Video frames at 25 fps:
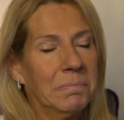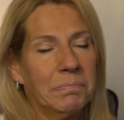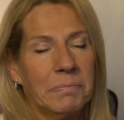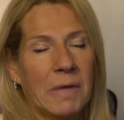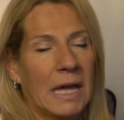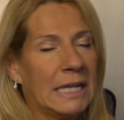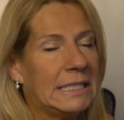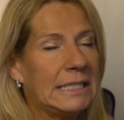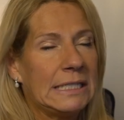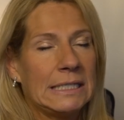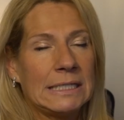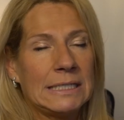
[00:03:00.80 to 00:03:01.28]

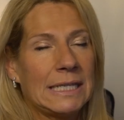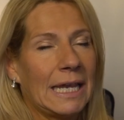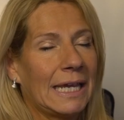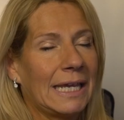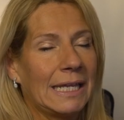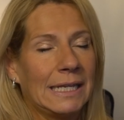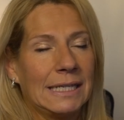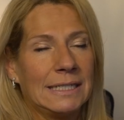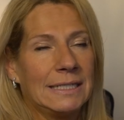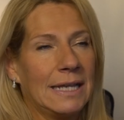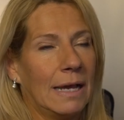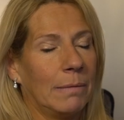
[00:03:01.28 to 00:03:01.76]
I didn't take
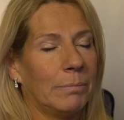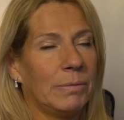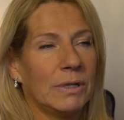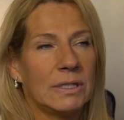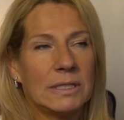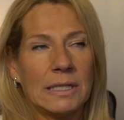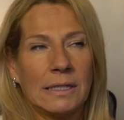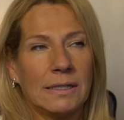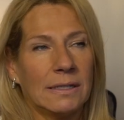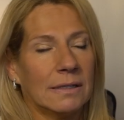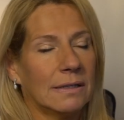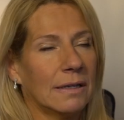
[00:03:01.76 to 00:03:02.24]
any
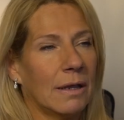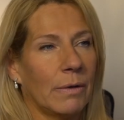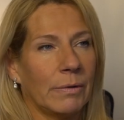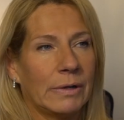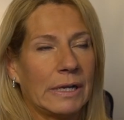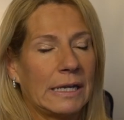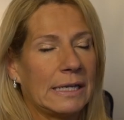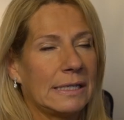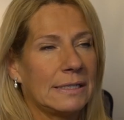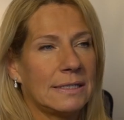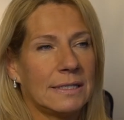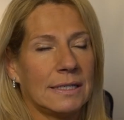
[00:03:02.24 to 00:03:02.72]
tablets, I didn't go on
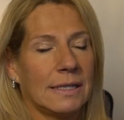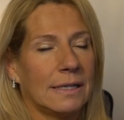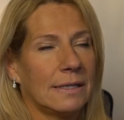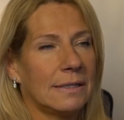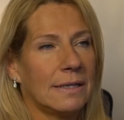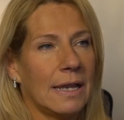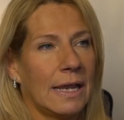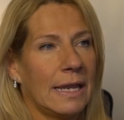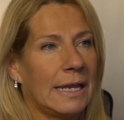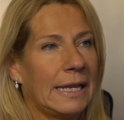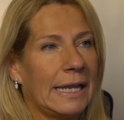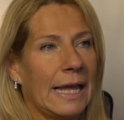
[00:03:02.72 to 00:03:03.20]

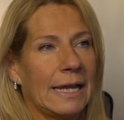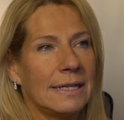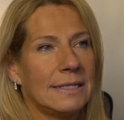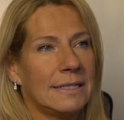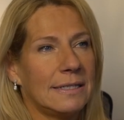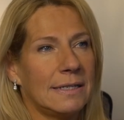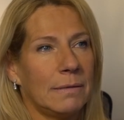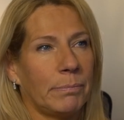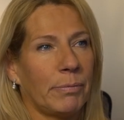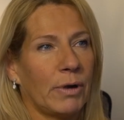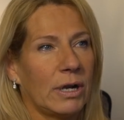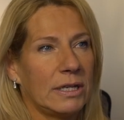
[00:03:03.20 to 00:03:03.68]
any
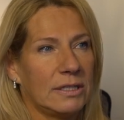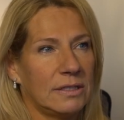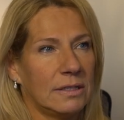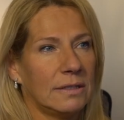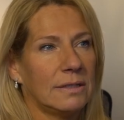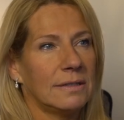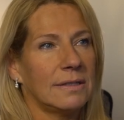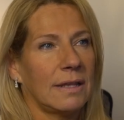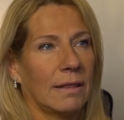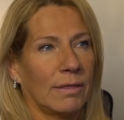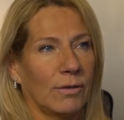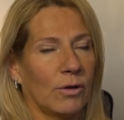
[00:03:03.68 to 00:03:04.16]

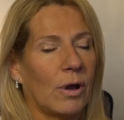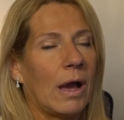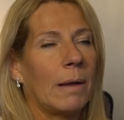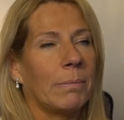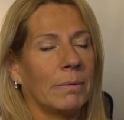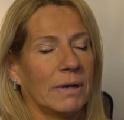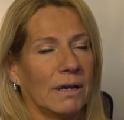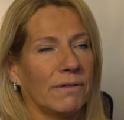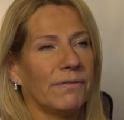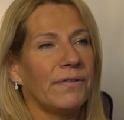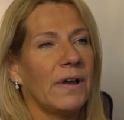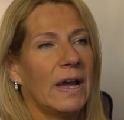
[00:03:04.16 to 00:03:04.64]
antidepressants. I thought, I'm
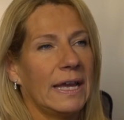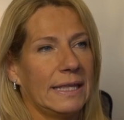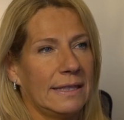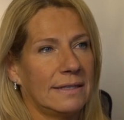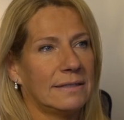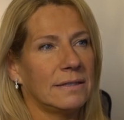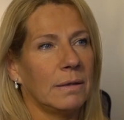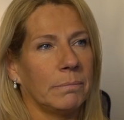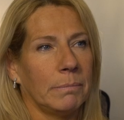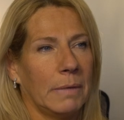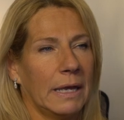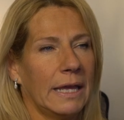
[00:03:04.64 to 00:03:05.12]
going to fight
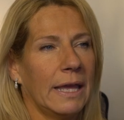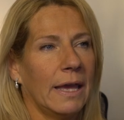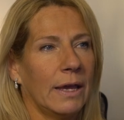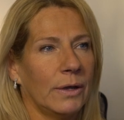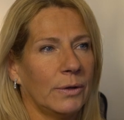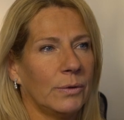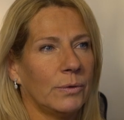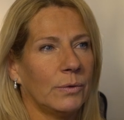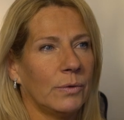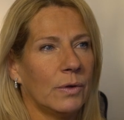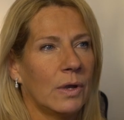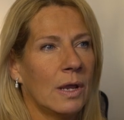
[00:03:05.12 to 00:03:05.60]
this on my
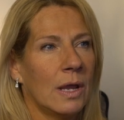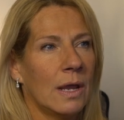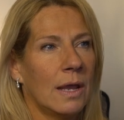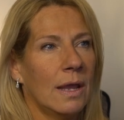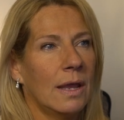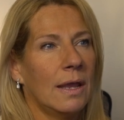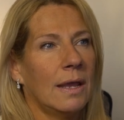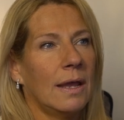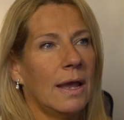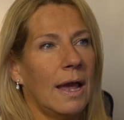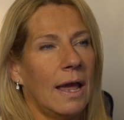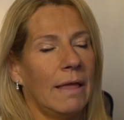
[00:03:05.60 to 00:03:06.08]
own,
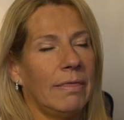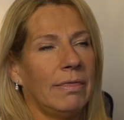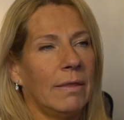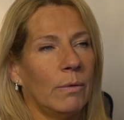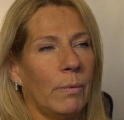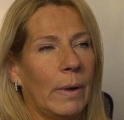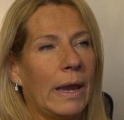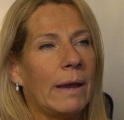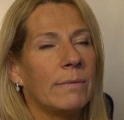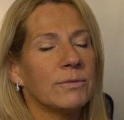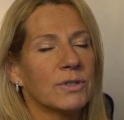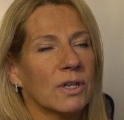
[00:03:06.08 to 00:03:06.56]
and the
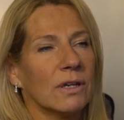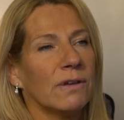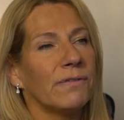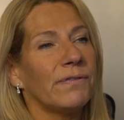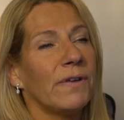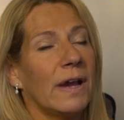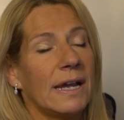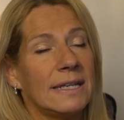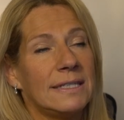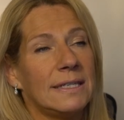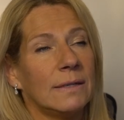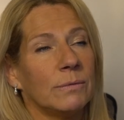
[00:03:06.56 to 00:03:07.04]
way I was going to
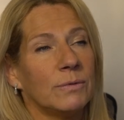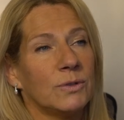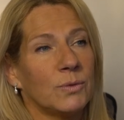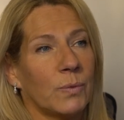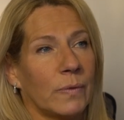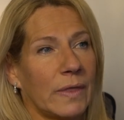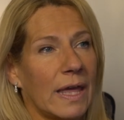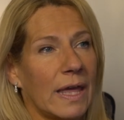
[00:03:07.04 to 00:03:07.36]
fight it was with